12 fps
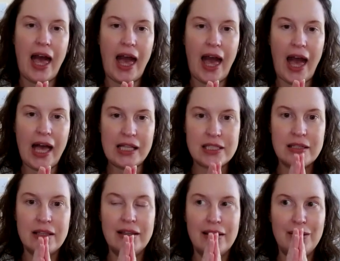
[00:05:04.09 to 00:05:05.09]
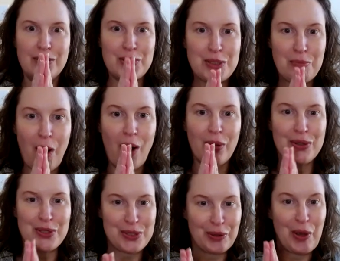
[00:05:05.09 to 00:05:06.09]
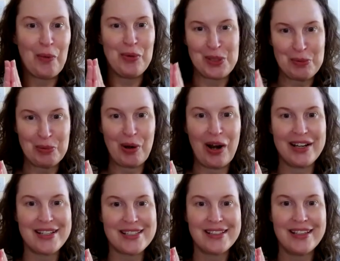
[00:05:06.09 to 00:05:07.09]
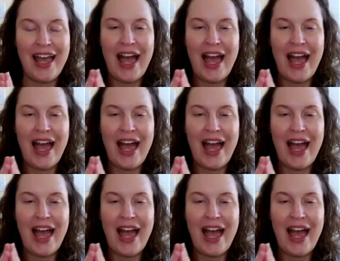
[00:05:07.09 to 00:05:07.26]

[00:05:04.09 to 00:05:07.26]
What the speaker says: at the smallest, lowest price,